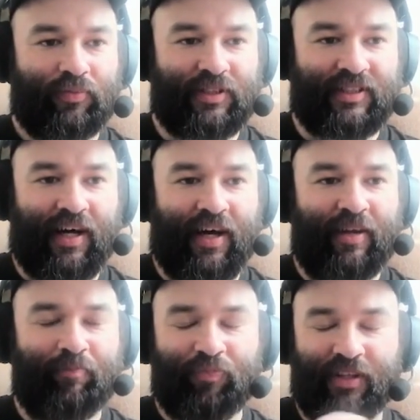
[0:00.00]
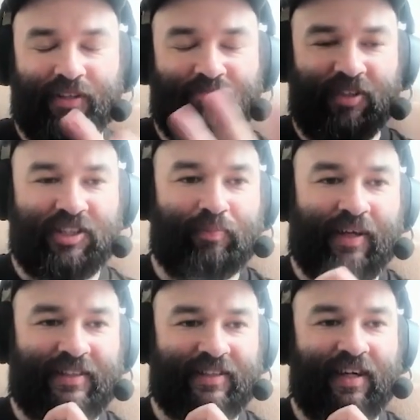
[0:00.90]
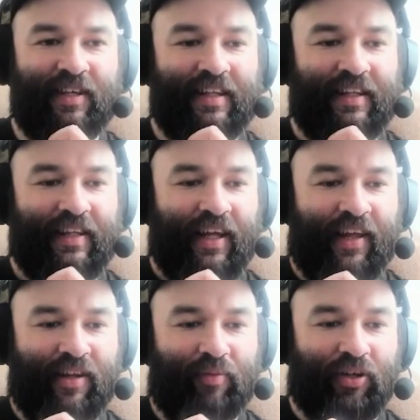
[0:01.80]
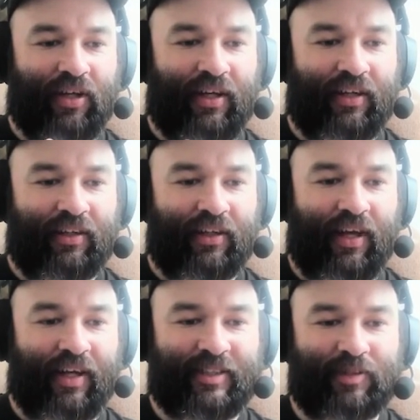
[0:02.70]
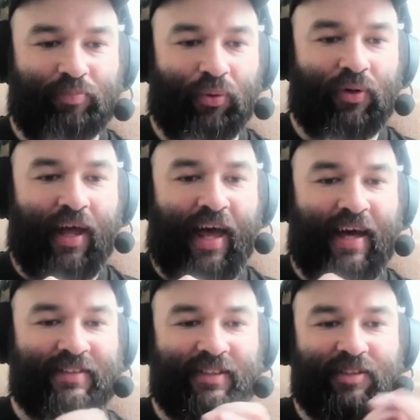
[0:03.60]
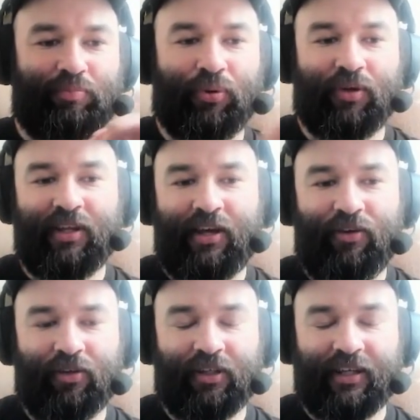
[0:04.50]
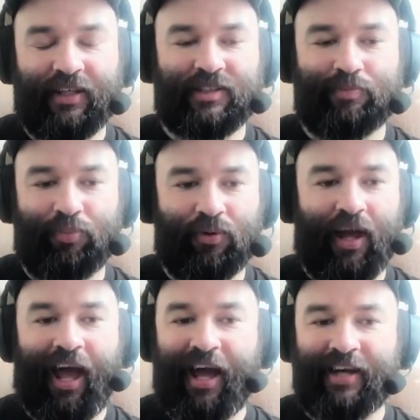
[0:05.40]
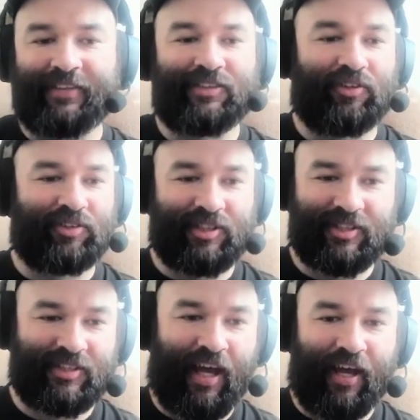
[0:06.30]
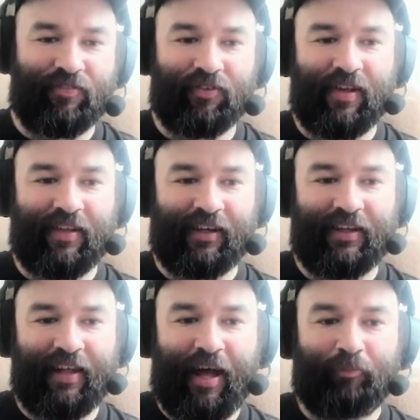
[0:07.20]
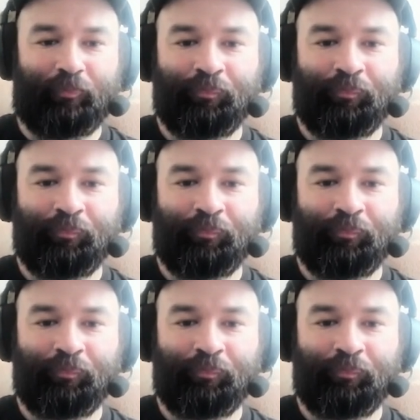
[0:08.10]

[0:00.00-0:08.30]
design, the template design, and then I'm going to hit export as. It's important that you click export as, not just save or anything like that.